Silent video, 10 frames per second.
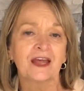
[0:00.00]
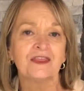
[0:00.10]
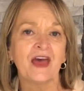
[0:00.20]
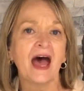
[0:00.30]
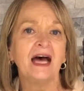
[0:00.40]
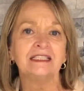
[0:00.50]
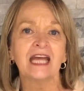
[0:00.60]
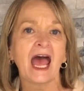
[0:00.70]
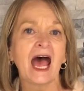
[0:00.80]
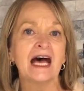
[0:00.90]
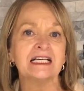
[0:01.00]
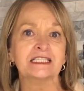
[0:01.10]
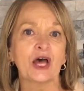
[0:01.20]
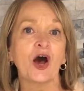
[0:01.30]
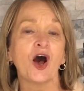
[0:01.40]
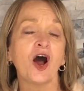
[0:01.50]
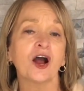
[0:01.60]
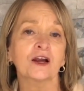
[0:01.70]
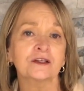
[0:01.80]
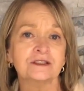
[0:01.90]
that has a
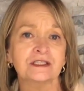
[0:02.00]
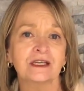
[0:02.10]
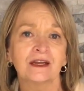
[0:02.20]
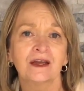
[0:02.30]
heart